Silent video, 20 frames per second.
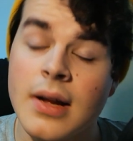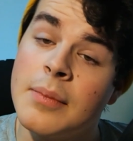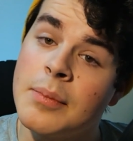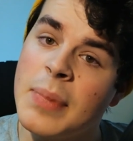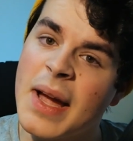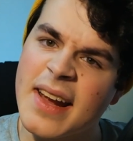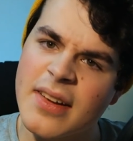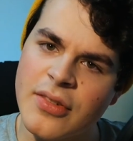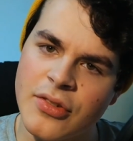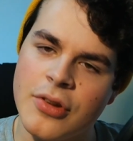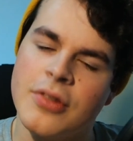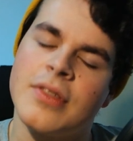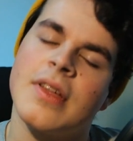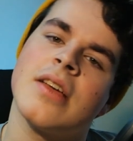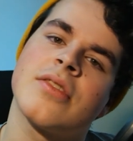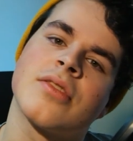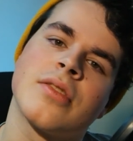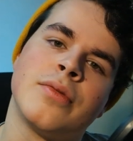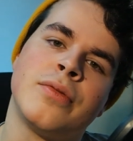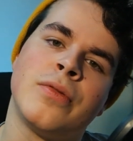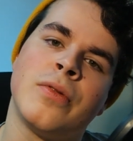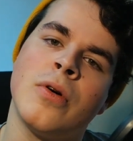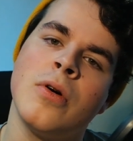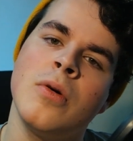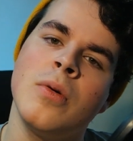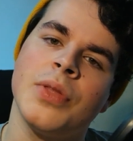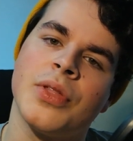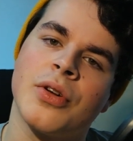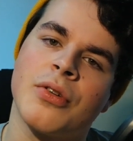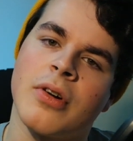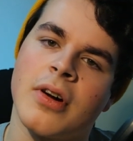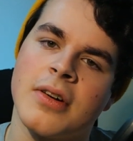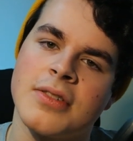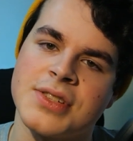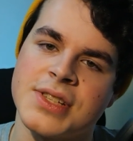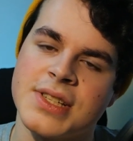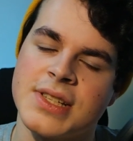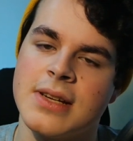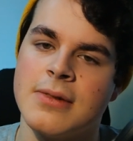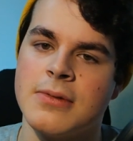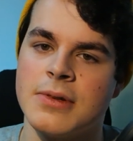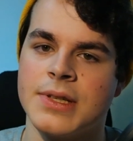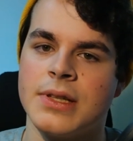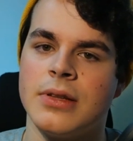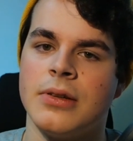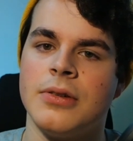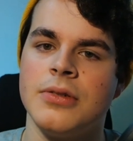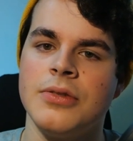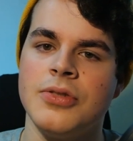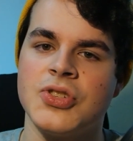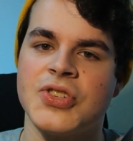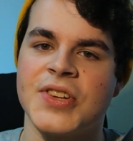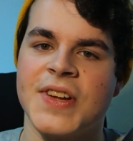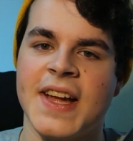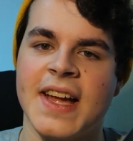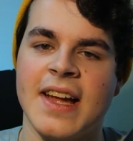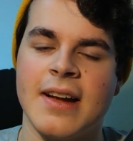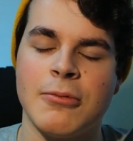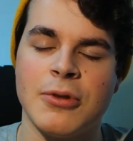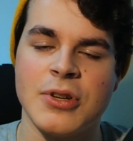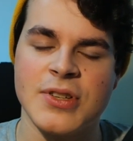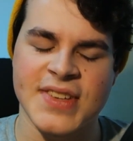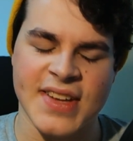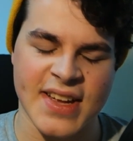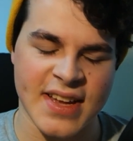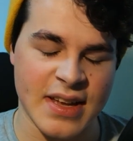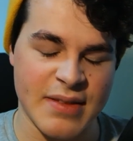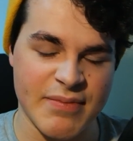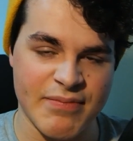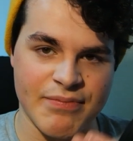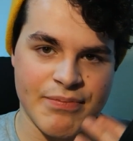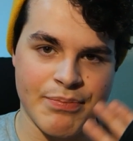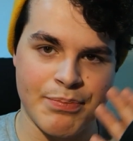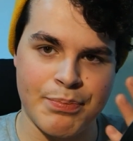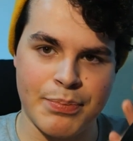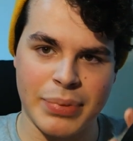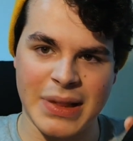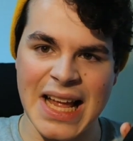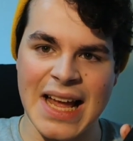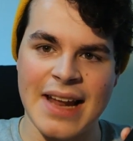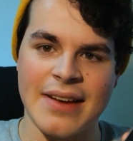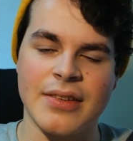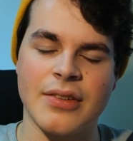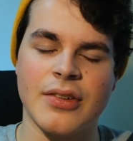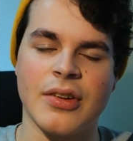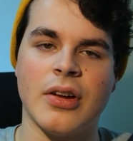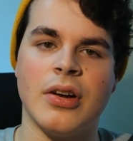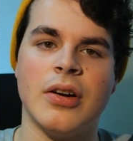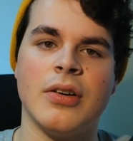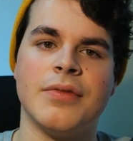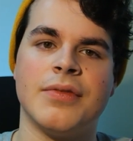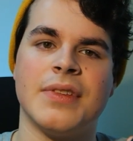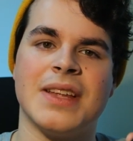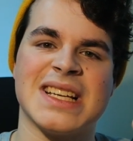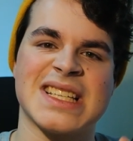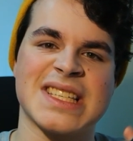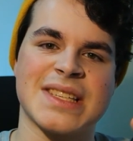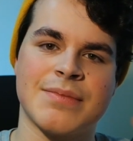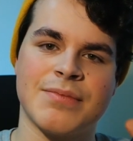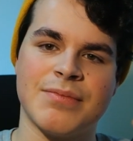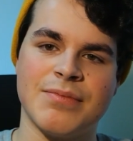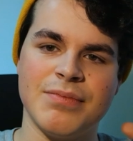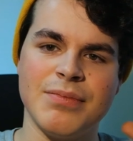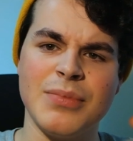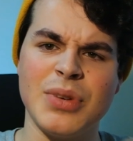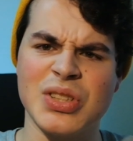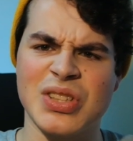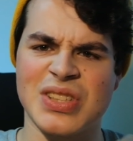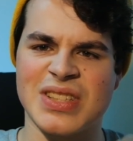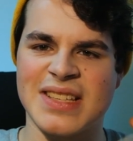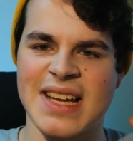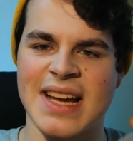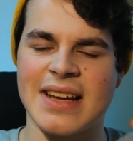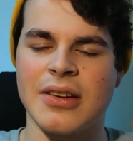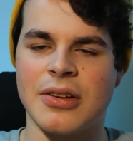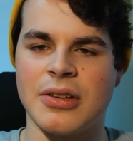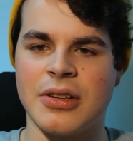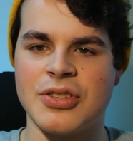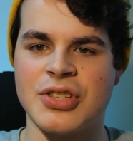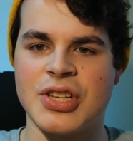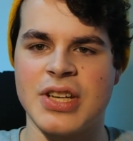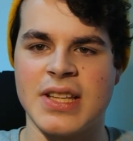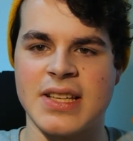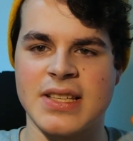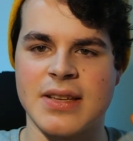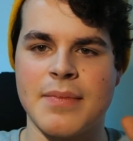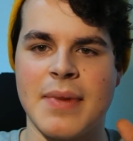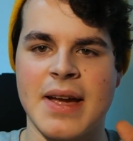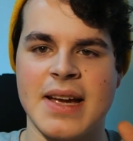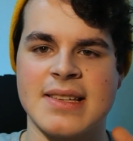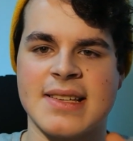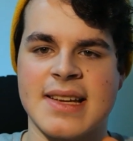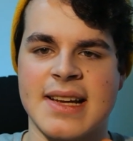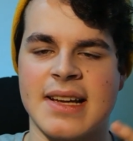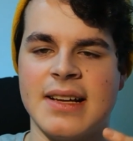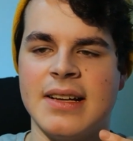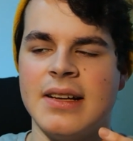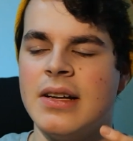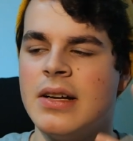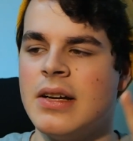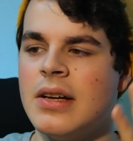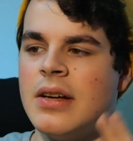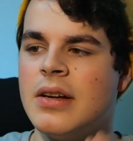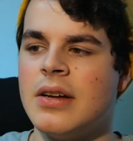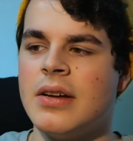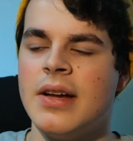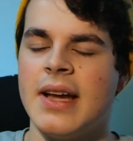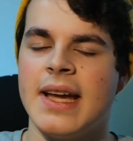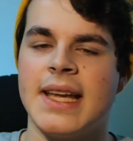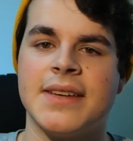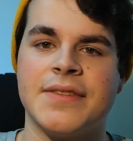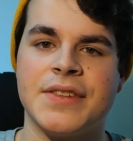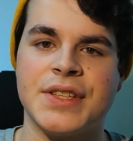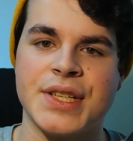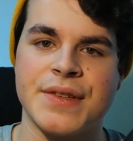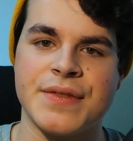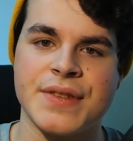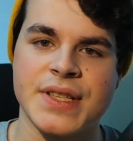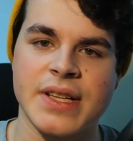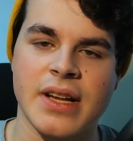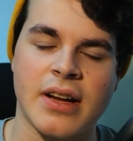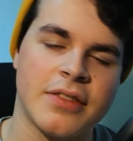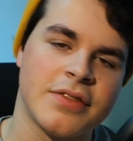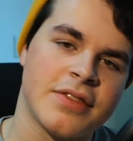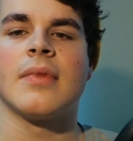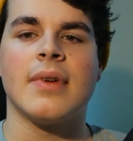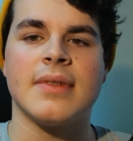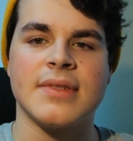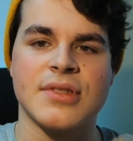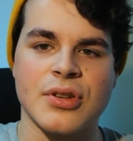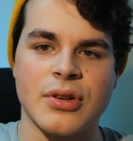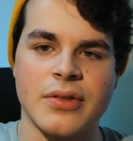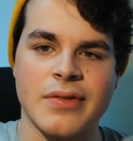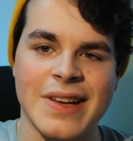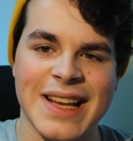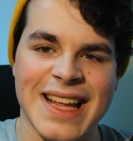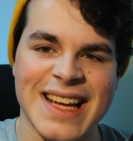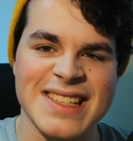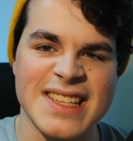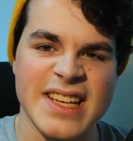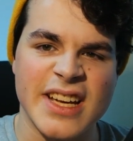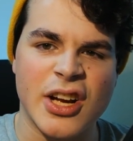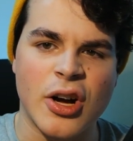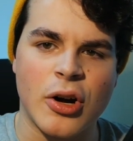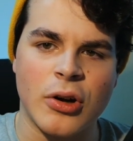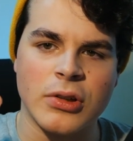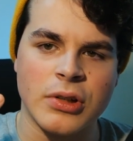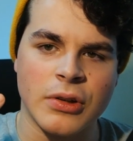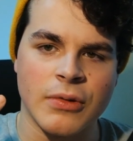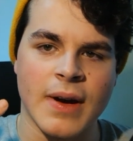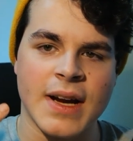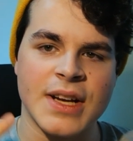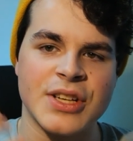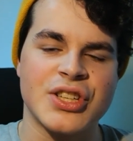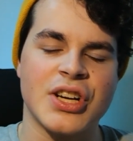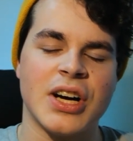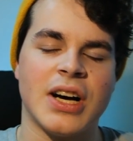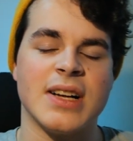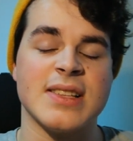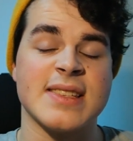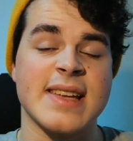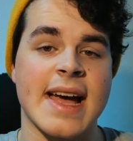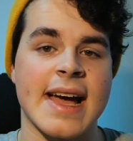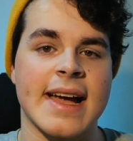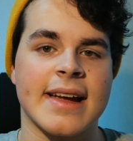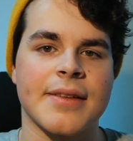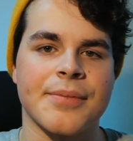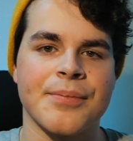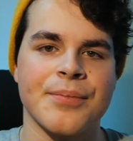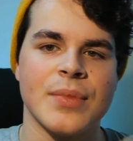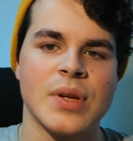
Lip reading: Back in 2004 when the Ferrari GT was launched, it was a blend of this modern technology, this amazing innovative stuff, and sort of classic older rage car tech.